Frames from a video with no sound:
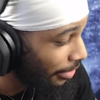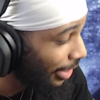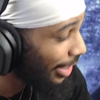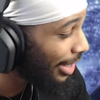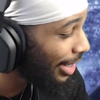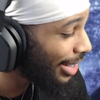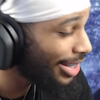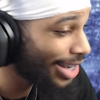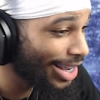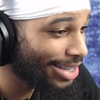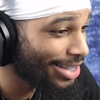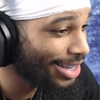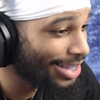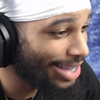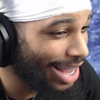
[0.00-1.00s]
Cliche
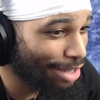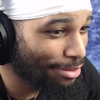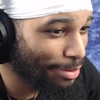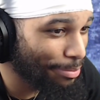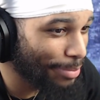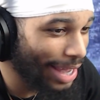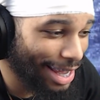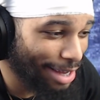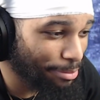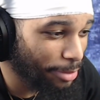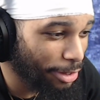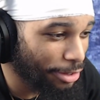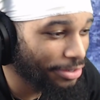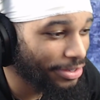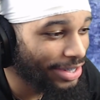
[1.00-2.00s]
shit not even bad,
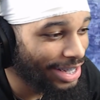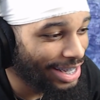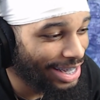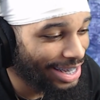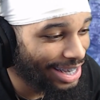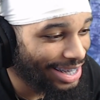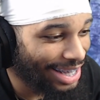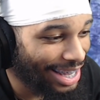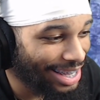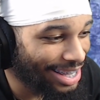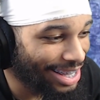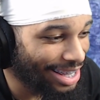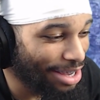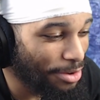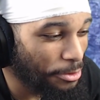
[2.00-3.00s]
bro. It
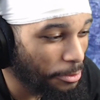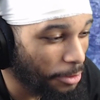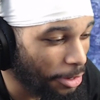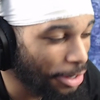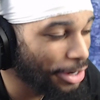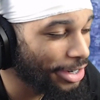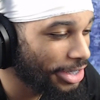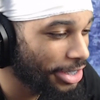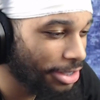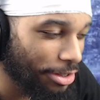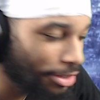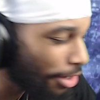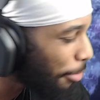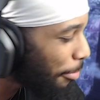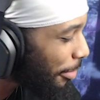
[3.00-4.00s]
works. You
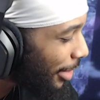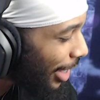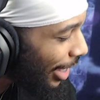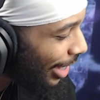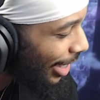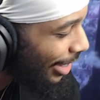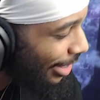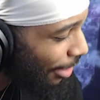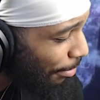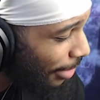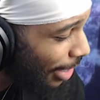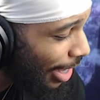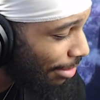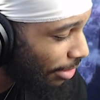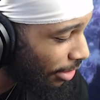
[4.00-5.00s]
know what I'm saying? Like
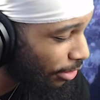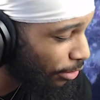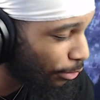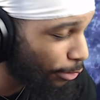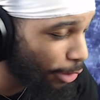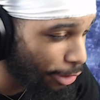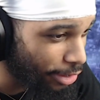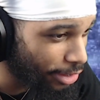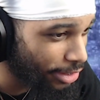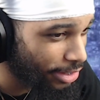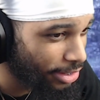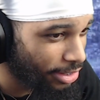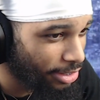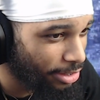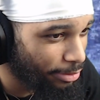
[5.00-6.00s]
sometimes it just
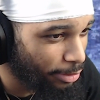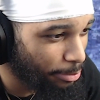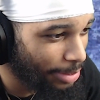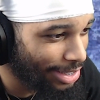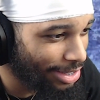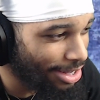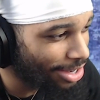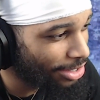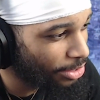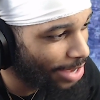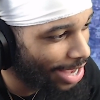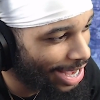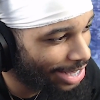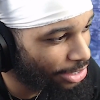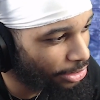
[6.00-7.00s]
works. You feel me? As long as you
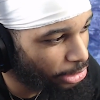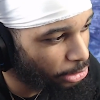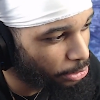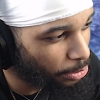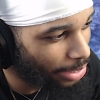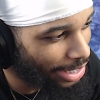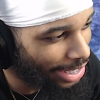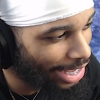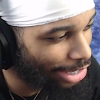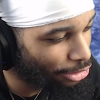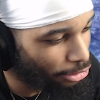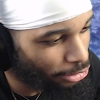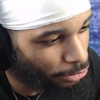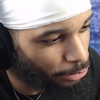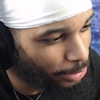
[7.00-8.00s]
add your little
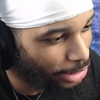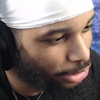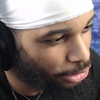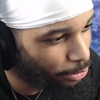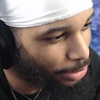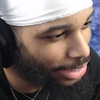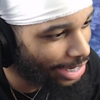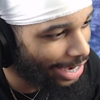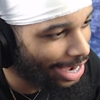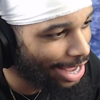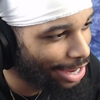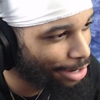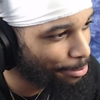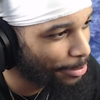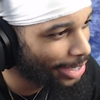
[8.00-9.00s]
extra twist to it that
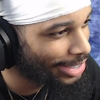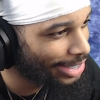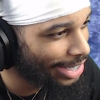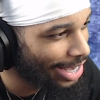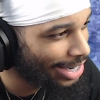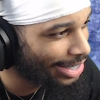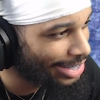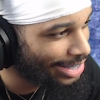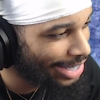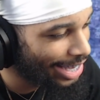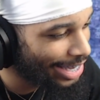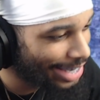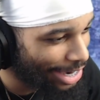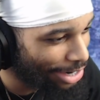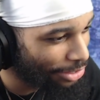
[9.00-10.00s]
kind of makes it kind of
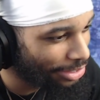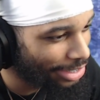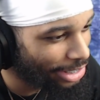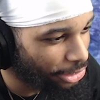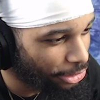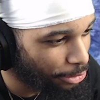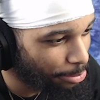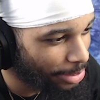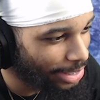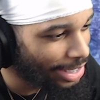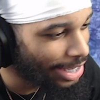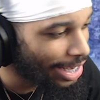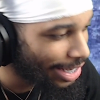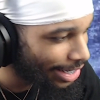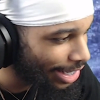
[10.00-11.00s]
stand out a little bit,
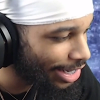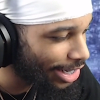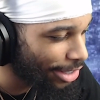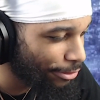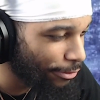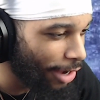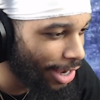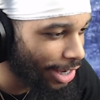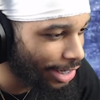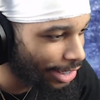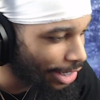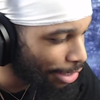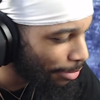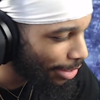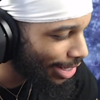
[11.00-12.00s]
then it's fine.
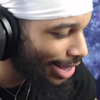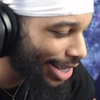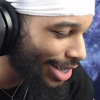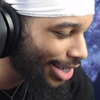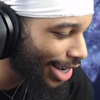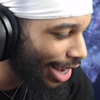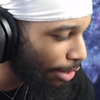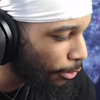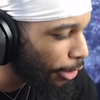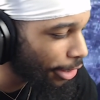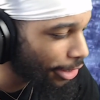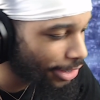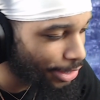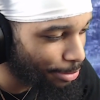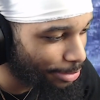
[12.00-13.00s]
But cliche
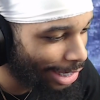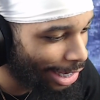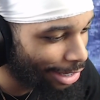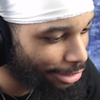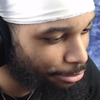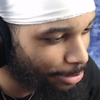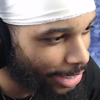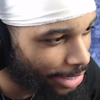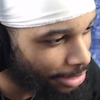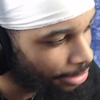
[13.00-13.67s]
works sometimes, man.